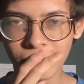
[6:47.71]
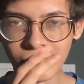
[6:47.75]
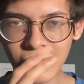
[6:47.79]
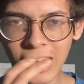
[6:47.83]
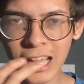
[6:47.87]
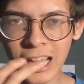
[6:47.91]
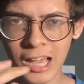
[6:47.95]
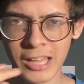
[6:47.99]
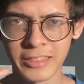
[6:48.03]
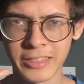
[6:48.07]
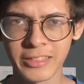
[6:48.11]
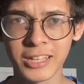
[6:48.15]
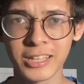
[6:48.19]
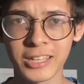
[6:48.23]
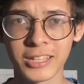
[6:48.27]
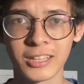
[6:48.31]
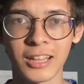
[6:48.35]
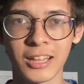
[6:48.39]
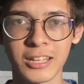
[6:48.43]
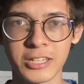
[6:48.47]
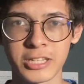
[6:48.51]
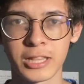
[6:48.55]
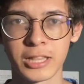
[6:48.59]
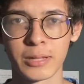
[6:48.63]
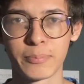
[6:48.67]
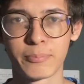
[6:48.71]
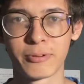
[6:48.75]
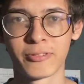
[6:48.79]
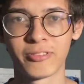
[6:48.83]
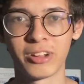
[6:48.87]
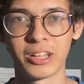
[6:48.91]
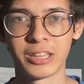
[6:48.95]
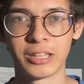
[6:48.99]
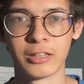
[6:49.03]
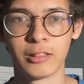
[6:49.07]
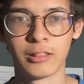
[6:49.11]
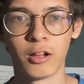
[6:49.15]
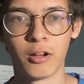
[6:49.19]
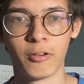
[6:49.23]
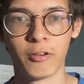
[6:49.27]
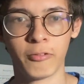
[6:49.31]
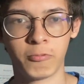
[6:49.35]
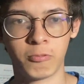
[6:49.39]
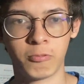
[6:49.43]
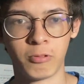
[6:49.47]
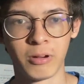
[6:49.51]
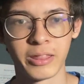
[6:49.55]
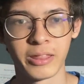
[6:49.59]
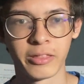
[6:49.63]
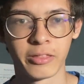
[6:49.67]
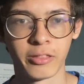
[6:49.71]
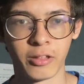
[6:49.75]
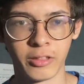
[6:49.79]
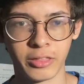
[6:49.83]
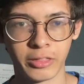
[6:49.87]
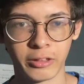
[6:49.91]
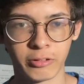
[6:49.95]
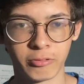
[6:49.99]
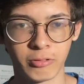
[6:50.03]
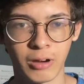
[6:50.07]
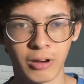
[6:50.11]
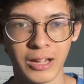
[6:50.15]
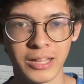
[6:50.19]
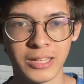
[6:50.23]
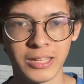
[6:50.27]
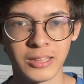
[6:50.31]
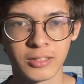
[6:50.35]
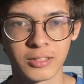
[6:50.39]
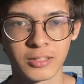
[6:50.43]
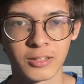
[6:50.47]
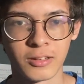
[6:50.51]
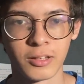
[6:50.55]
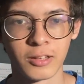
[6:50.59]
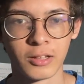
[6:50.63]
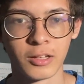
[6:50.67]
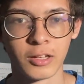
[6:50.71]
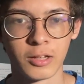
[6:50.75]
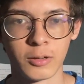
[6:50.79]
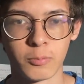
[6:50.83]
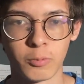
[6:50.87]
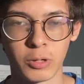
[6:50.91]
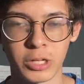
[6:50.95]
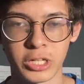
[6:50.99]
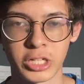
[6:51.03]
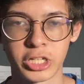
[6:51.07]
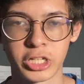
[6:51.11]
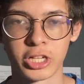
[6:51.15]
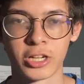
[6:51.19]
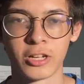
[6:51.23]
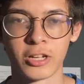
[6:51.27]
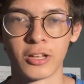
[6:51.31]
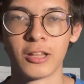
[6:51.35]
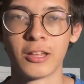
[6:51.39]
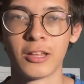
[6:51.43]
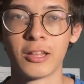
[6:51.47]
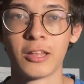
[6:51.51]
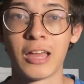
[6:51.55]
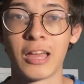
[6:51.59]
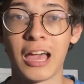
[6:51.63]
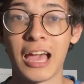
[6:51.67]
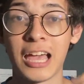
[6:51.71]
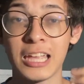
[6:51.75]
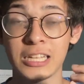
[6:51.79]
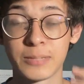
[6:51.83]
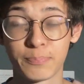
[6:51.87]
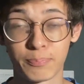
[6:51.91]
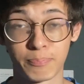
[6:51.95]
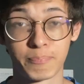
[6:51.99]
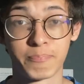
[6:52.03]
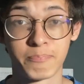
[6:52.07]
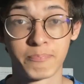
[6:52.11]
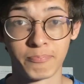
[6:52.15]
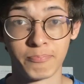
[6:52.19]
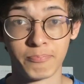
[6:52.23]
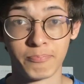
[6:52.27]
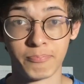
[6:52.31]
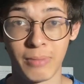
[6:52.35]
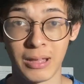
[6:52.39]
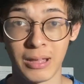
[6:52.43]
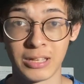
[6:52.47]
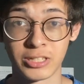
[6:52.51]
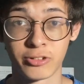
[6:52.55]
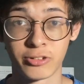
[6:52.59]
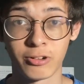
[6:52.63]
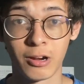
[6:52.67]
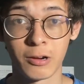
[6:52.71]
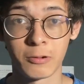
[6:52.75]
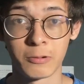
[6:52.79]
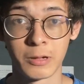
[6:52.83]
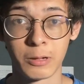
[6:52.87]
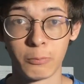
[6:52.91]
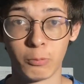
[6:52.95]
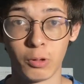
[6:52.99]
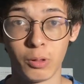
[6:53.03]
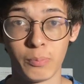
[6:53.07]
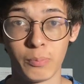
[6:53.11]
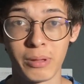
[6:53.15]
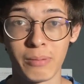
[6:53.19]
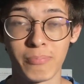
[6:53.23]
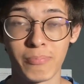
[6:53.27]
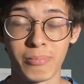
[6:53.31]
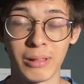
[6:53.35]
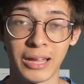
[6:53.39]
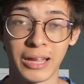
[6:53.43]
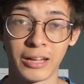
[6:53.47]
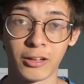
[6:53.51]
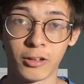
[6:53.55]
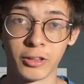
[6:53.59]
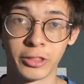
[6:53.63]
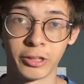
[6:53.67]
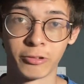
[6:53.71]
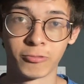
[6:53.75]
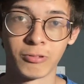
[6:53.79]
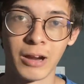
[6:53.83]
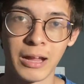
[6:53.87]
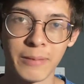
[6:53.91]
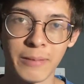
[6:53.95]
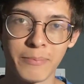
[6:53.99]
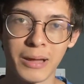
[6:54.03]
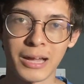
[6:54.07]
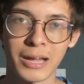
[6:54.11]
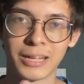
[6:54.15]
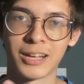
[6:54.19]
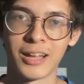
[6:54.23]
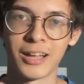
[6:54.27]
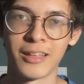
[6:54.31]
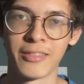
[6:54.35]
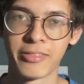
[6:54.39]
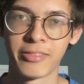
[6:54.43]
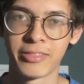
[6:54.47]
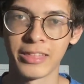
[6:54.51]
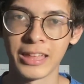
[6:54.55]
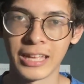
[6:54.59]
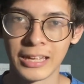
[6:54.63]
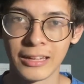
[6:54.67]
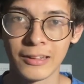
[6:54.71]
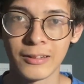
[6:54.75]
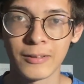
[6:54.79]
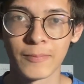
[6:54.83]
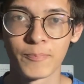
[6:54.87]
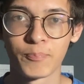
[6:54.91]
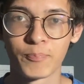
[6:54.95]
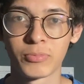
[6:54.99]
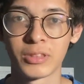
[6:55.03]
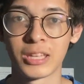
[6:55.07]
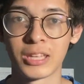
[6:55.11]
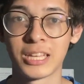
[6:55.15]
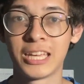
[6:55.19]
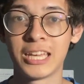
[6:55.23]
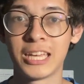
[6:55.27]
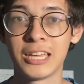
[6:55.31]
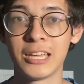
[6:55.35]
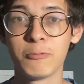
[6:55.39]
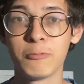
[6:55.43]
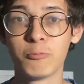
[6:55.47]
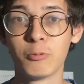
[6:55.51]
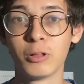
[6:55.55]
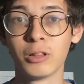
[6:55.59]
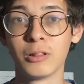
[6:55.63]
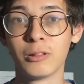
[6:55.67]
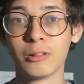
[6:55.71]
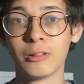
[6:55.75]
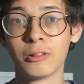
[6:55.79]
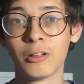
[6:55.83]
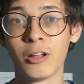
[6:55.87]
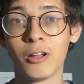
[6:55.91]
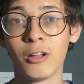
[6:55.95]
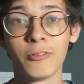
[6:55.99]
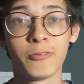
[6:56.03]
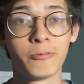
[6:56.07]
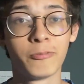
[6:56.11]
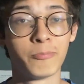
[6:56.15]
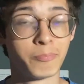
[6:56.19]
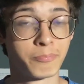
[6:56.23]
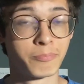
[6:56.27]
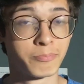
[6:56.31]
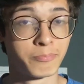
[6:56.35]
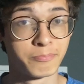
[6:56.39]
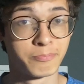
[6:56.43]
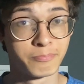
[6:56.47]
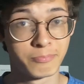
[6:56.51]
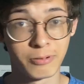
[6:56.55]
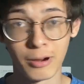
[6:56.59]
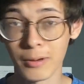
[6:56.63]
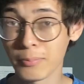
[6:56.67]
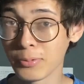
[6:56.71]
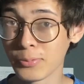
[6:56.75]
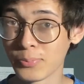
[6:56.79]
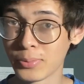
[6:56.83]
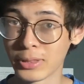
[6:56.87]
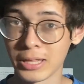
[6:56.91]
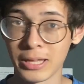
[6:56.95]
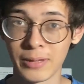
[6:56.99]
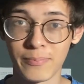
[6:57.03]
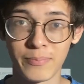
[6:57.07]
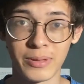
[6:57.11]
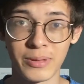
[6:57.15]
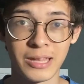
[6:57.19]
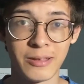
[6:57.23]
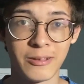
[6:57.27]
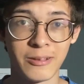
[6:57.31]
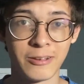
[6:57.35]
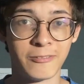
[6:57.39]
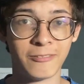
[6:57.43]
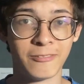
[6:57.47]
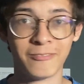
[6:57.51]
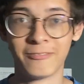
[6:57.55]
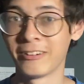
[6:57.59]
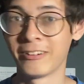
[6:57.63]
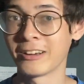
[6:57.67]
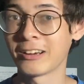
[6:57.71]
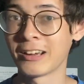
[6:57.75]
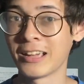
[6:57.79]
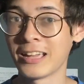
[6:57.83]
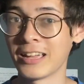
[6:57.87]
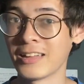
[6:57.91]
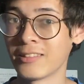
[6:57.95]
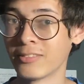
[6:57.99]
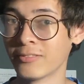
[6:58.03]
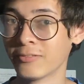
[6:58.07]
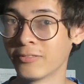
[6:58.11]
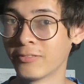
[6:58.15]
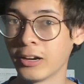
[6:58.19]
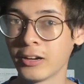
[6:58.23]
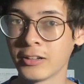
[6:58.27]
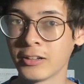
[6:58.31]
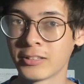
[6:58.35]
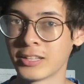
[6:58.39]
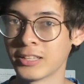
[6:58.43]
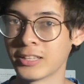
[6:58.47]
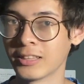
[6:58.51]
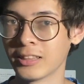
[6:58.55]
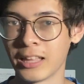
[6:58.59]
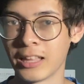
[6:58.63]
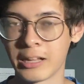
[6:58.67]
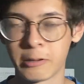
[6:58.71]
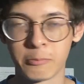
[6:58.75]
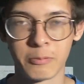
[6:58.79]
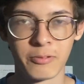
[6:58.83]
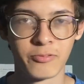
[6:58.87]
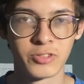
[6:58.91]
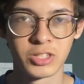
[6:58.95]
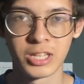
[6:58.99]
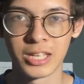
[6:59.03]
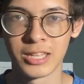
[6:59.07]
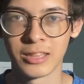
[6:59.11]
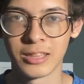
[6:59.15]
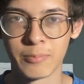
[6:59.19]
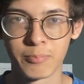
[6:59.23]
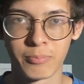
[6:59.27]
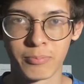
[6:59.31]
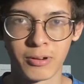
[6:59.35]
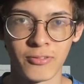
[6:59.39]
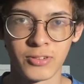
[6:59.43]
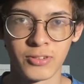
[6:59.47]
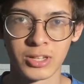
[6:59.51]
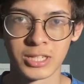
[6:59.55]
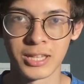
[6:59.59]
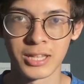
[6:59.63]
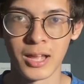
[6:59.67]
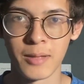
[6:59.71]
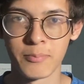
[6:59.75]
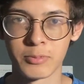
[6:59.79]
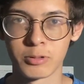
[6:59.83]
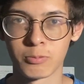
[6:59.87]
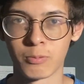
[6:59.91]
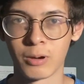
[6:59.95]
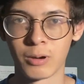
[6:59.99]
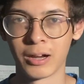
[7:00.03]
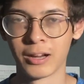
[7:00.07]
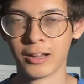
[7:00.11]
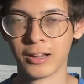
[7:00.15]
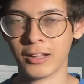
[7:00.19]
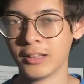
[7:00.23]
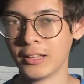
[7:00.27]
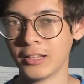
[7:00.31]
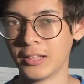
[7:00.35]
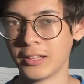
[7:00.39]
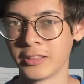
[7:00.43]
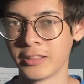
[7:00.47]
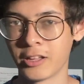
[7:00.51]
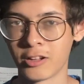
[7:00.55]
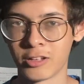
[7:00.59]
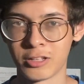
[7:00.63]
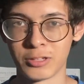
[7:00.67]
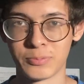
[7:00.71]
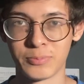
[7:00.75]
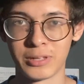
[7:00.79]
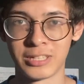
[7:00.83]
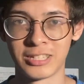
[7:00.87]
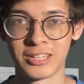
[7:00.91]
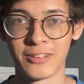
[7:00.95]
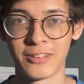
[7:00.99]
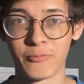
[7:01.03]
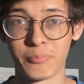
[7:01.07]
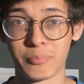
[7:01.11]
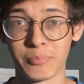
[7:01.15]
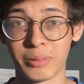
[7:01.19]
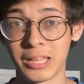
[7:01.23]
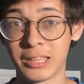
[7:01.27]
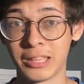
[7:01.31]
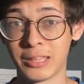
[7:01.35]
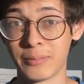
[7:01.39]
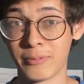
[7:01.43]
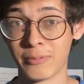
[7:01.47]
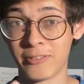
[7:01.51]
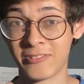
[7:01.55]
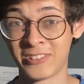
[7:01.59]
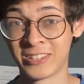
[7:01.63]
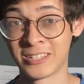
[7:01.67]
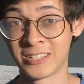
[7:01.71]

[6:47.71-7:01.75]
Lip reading: I think he'll actually provide a lot of width on the right, which, as Mazraoui will be playing on the right back, I think he will often probably be very inverted, like we've seen in previous times where Nagelsmann's even played him as